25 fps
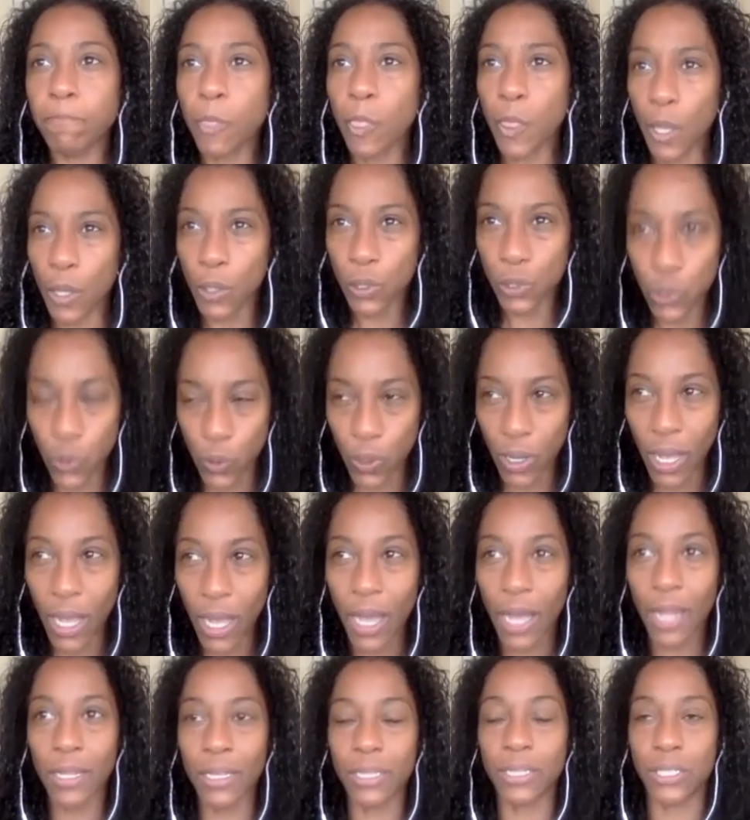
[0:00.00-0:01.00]
So
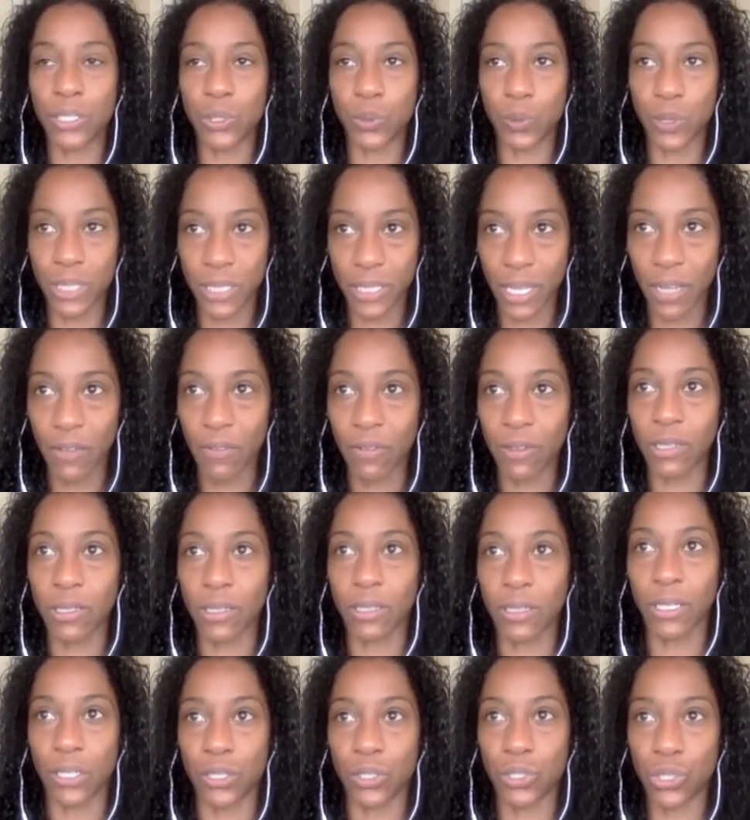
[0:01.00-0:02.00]
college was definitely
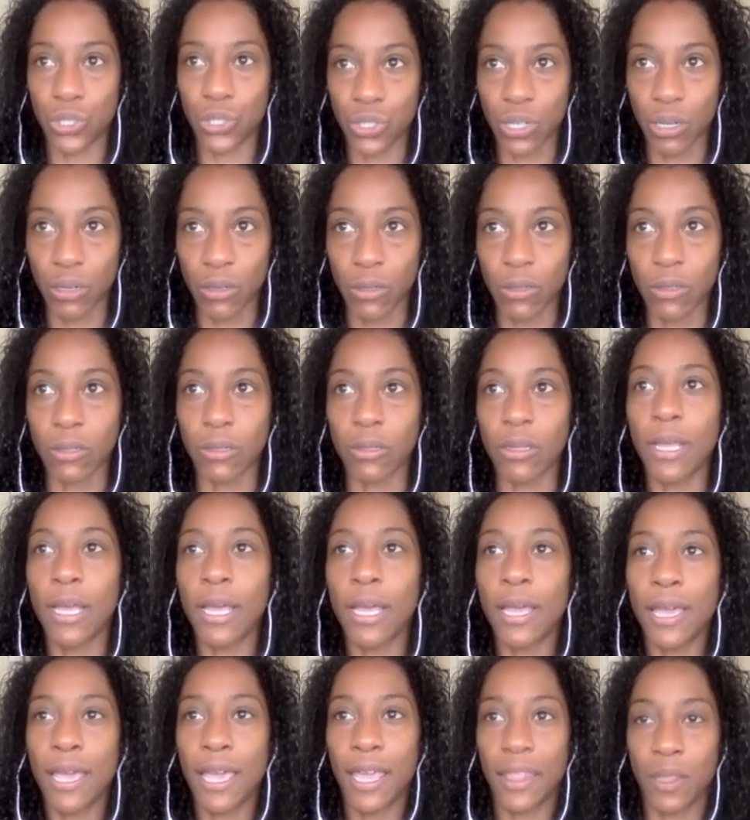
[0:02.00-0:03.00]
a struggle.
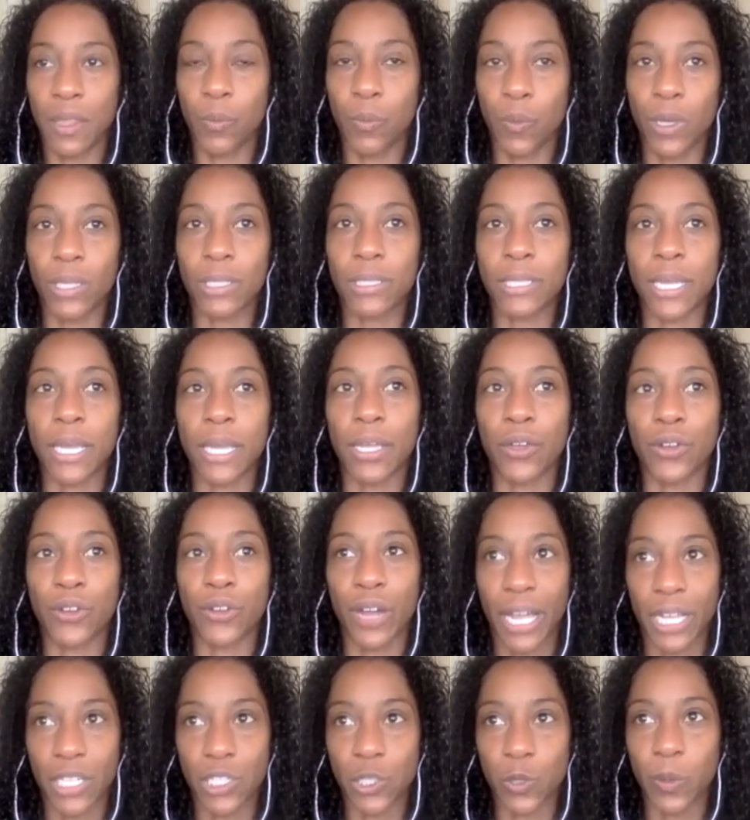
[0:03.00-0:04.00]
And then once I
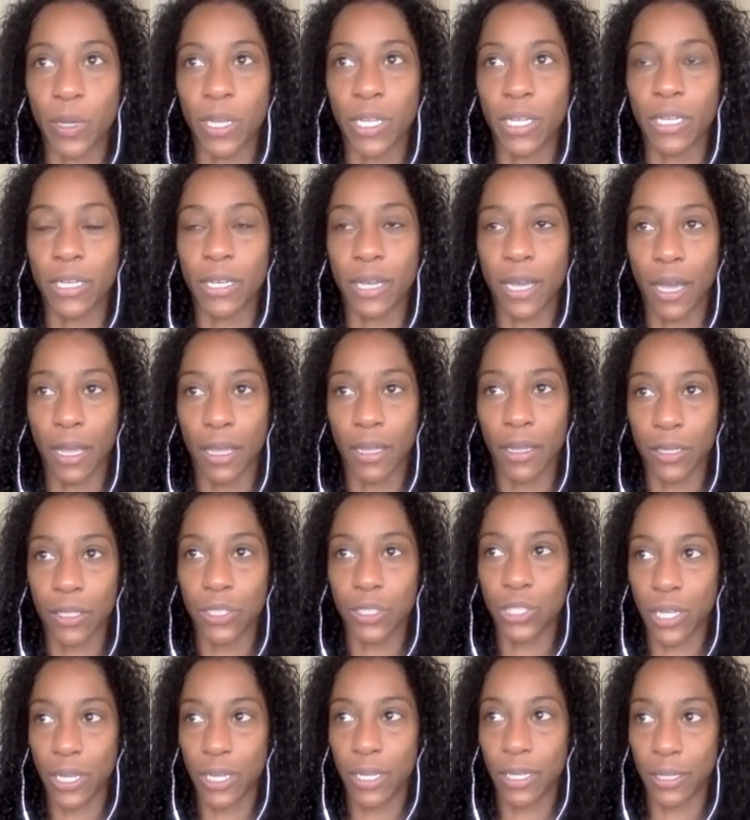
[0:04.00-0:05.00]
graduated college
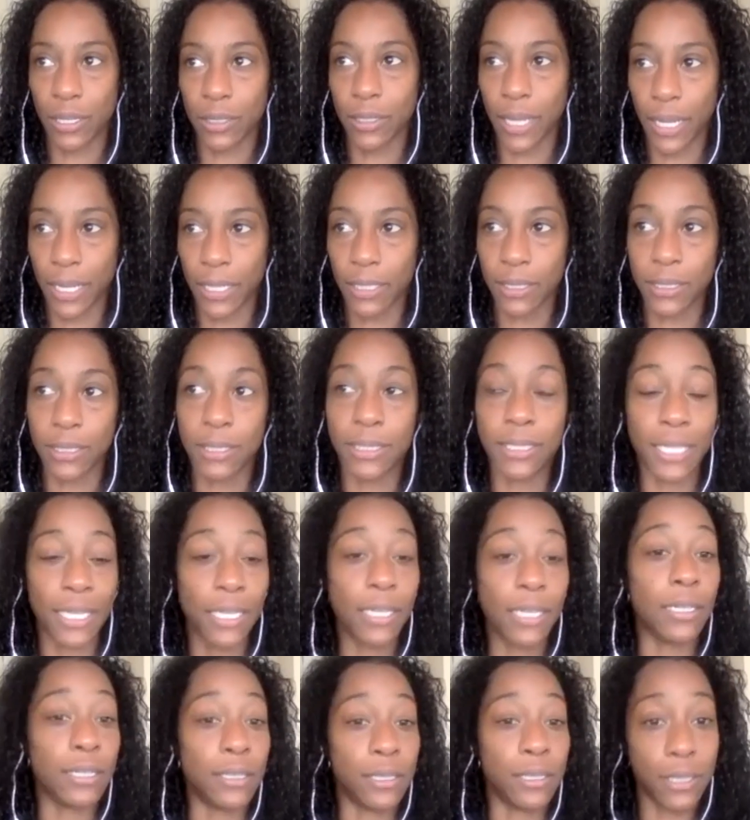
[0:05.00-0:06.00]
and
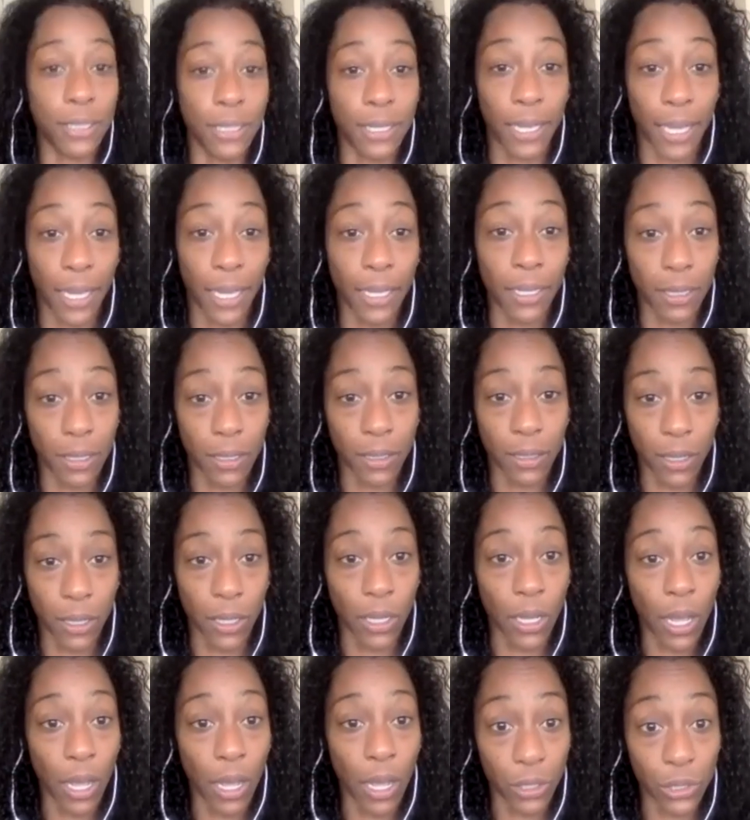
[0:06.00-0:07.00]
didn't get a
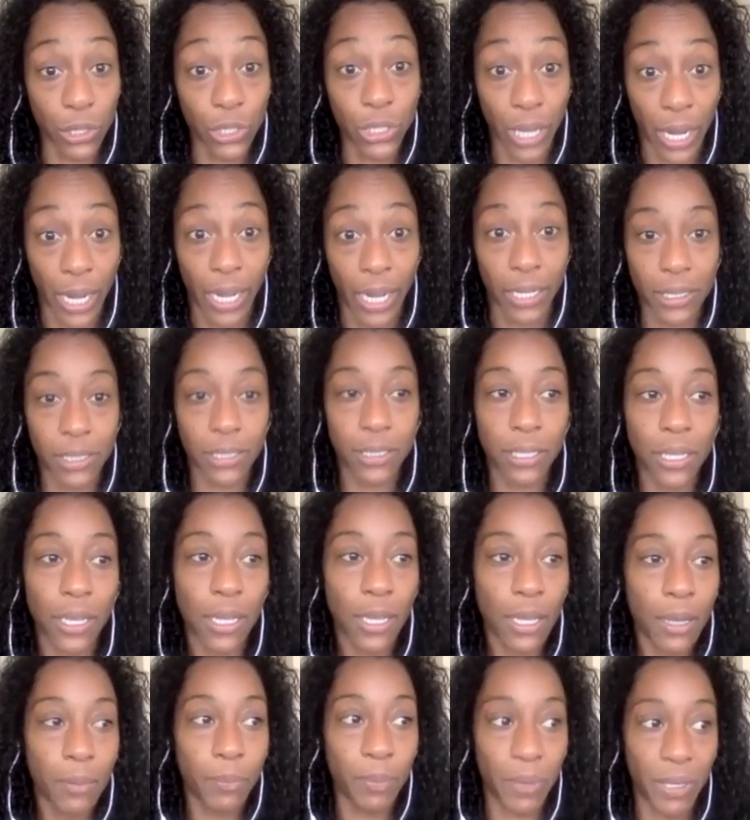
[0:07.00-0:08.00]
contract,
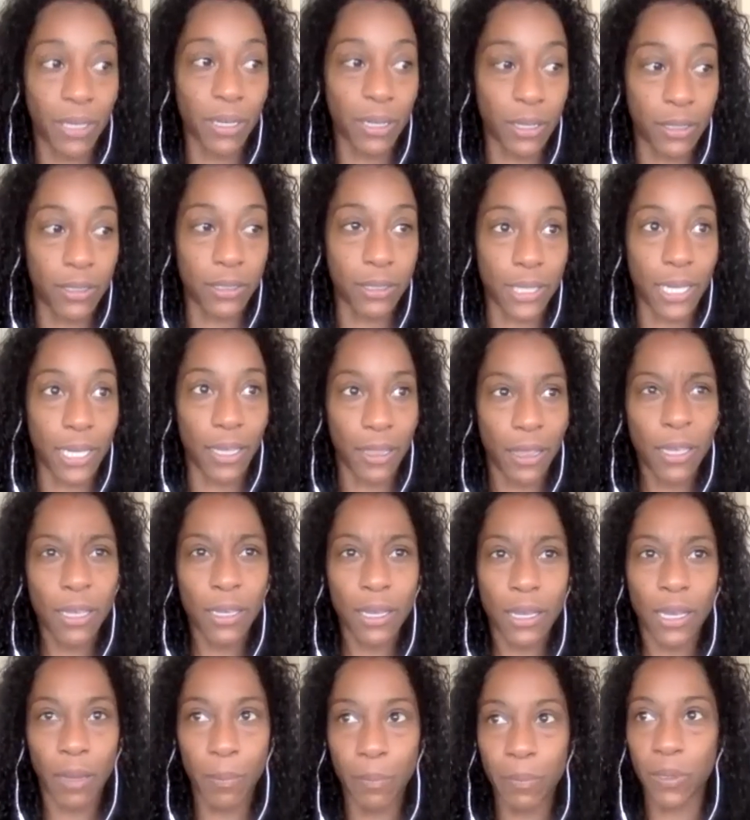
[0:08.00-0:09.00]
because I think
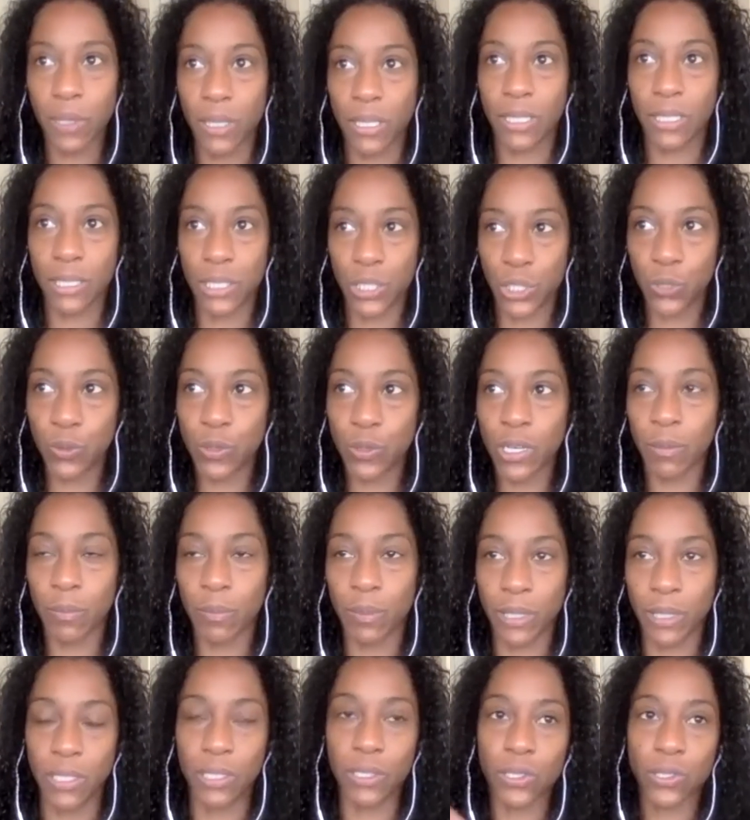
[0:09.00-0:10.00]
shoe
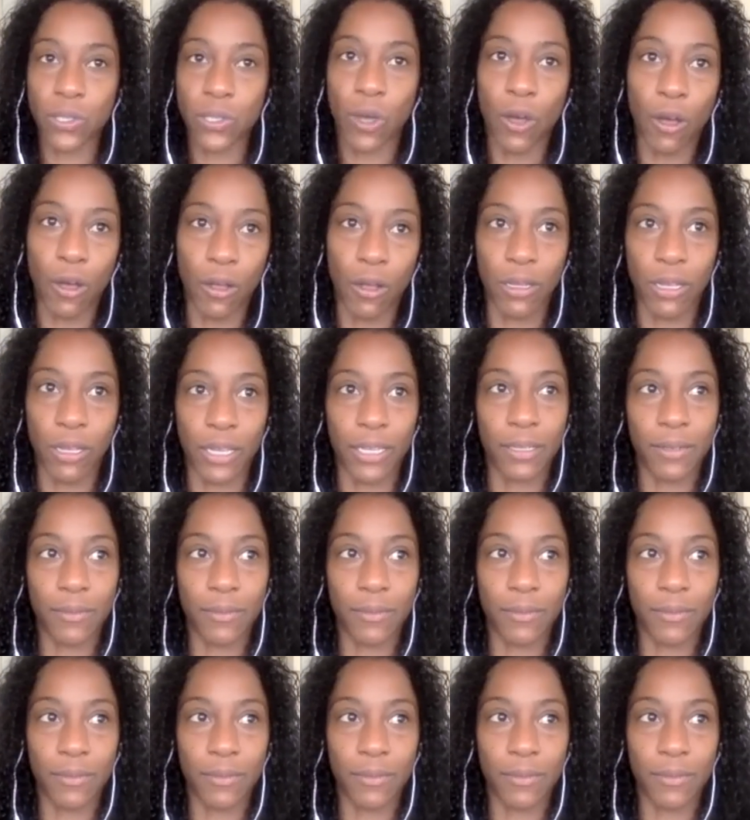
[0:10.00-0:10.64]
companies saw like